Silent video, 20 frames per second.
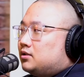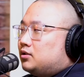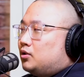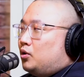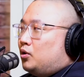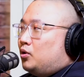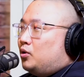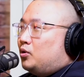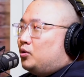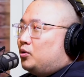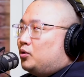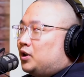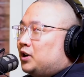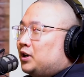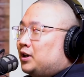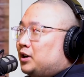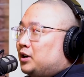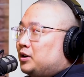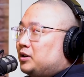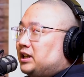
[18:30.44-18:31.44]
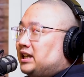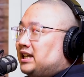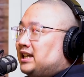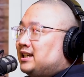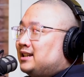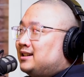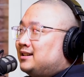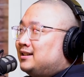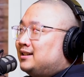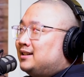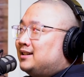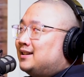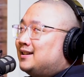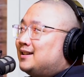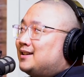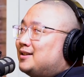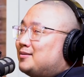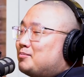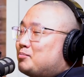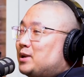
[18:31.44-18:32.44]
So in
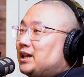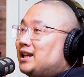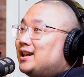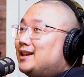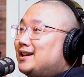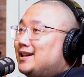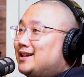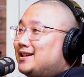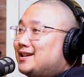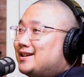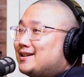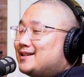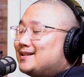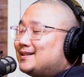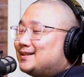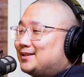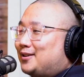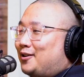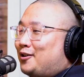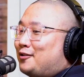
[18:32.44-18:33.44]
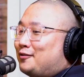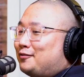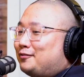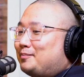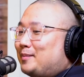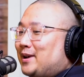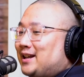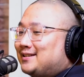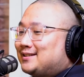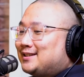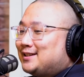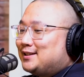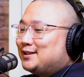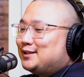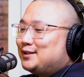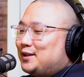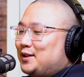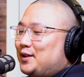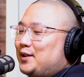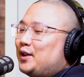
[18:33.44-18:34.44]
the beginning years of
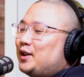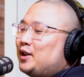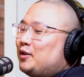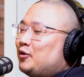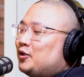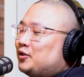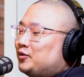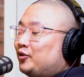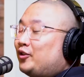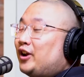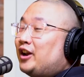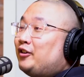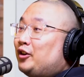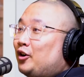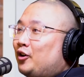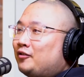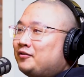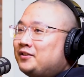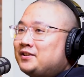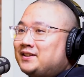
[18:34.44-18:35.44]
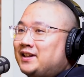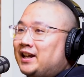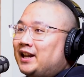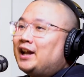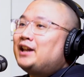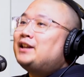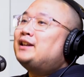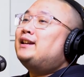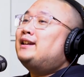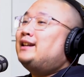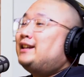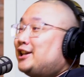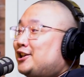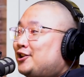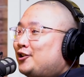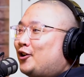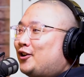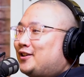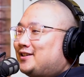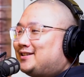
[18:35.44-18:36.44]
Masses, it was very obvious that I
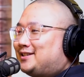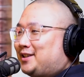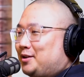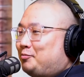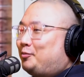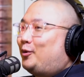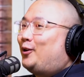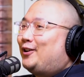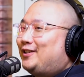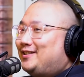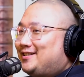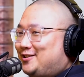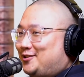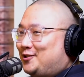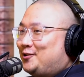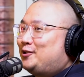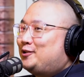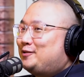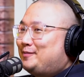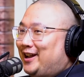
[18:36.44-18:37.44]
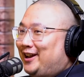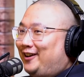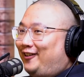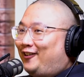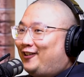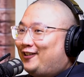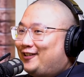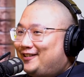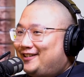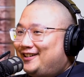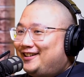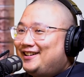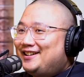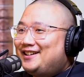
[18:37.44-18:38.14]
did not support Showroom at all.